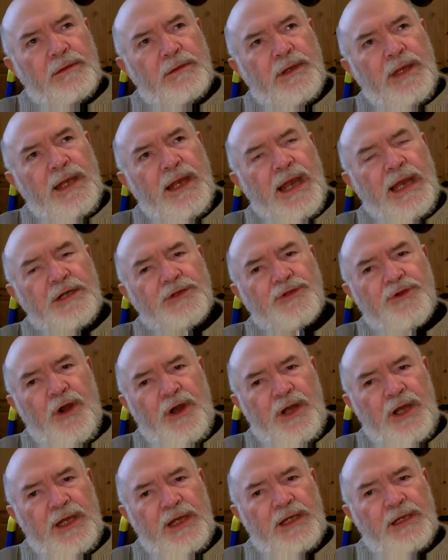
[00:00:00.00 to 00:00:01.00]

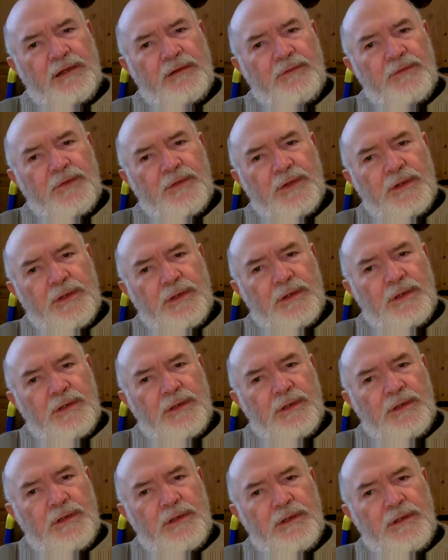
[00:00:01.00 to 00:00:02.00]
electronic
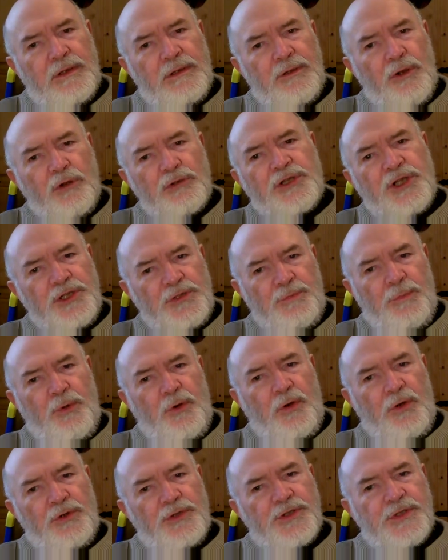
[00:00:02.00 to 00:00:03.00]
notice
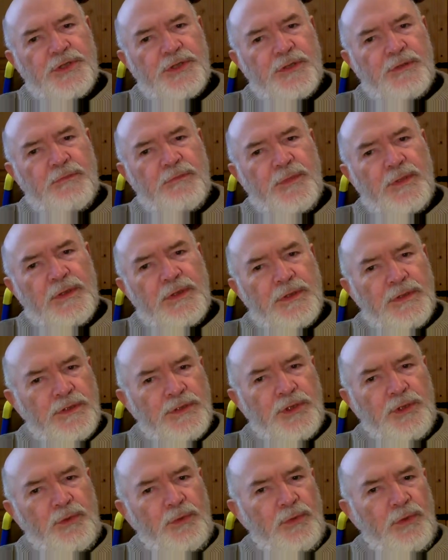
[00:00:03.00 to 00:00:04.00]
boards
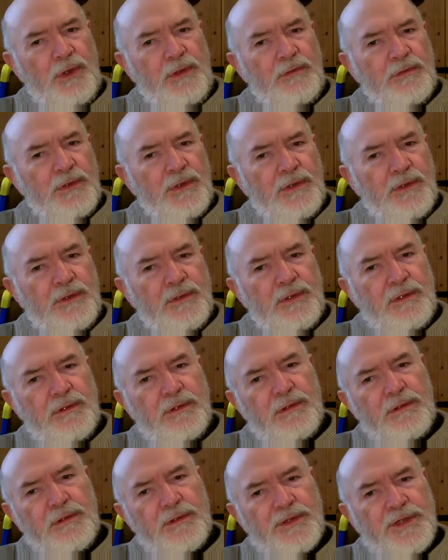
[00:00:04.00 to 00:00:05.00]
to
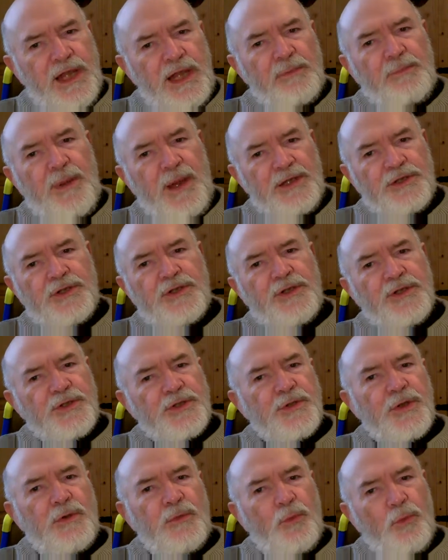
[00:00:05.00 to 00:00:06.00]
tell
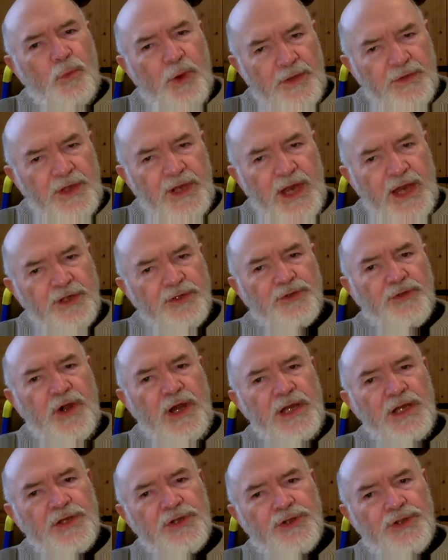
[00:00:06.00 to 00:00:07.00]
passengers when the next
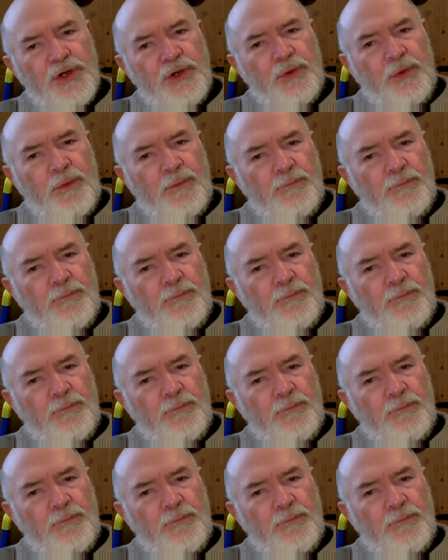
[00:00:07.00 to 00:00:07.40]
train is due.